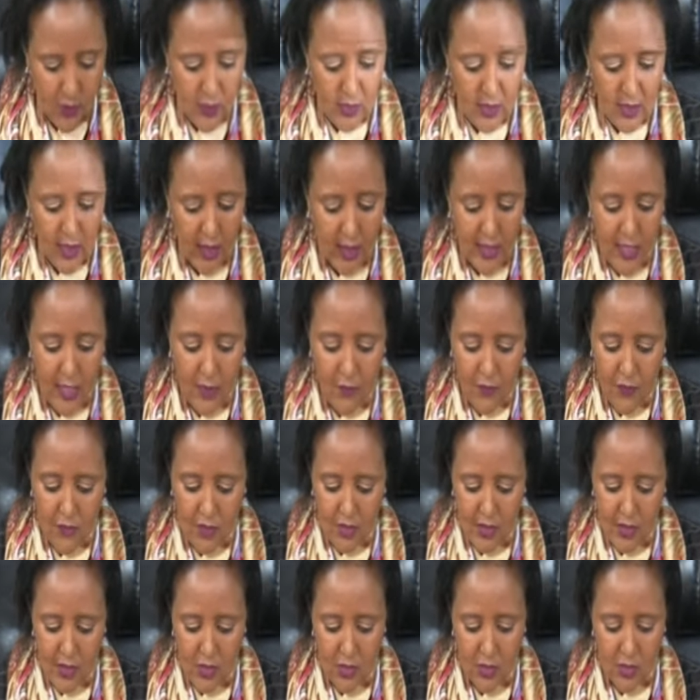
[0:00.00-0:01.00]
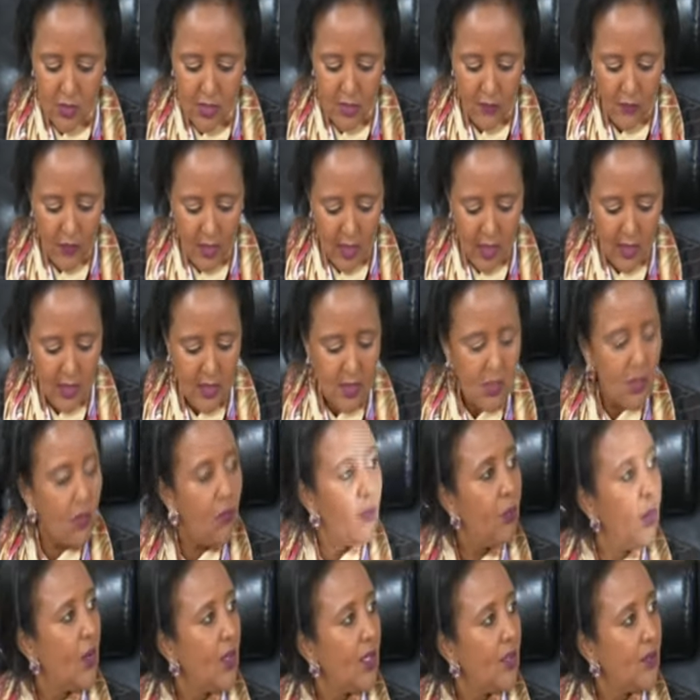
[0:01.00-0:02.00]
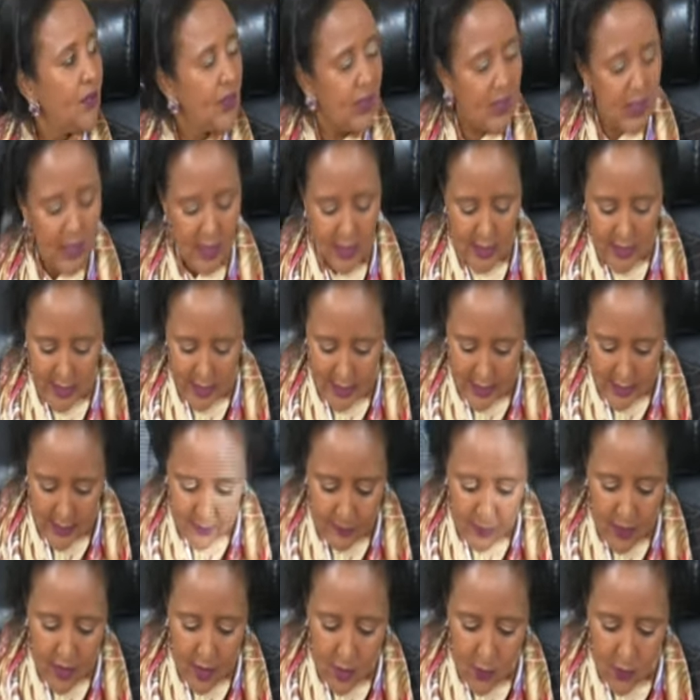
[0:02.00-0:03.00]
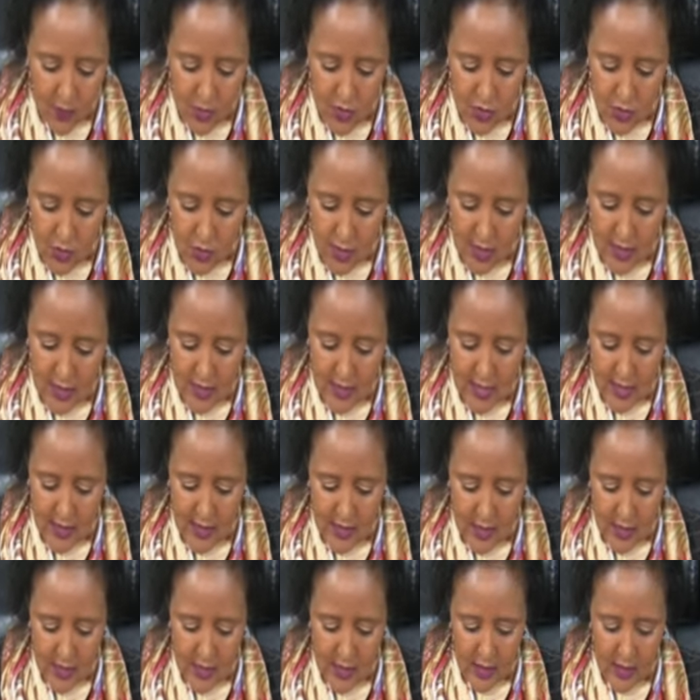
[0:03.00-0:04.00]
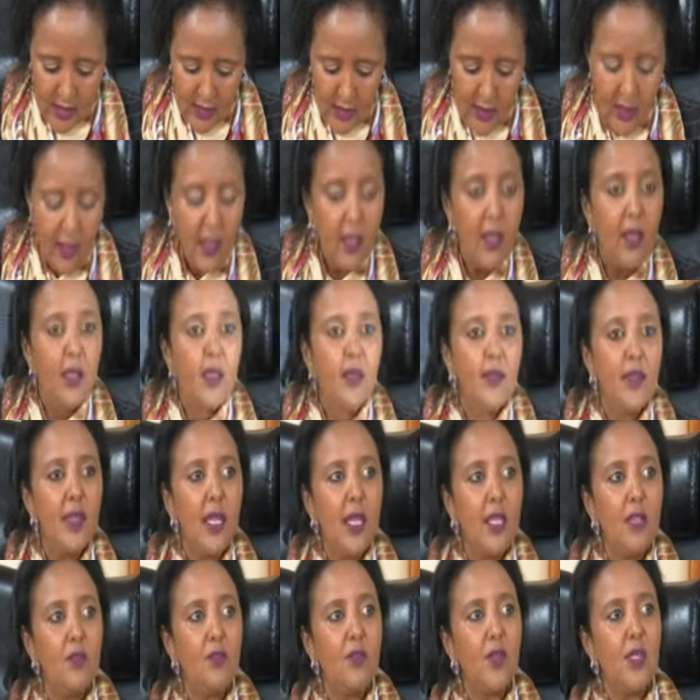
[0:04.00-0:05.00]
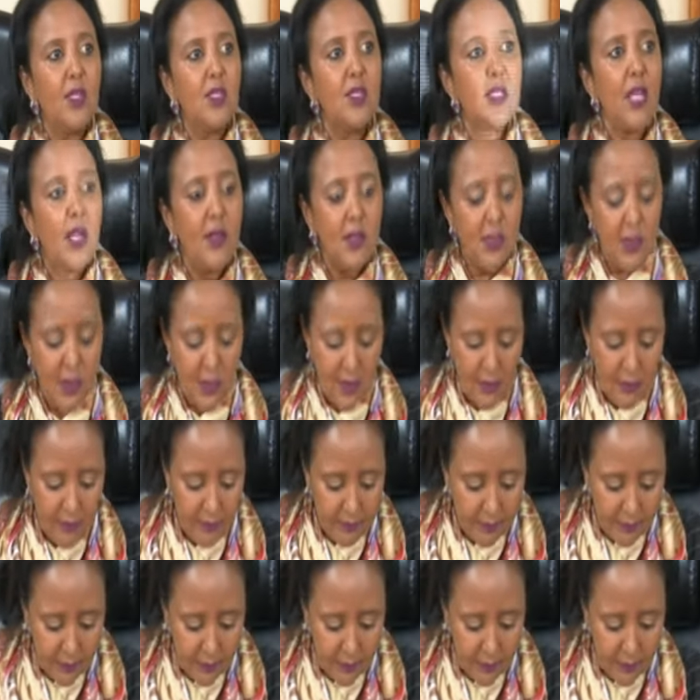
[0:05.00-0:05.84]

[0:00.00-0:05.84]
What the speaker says: with greater emphasis on surveillance of boarding facilities when students are attending their evening studies.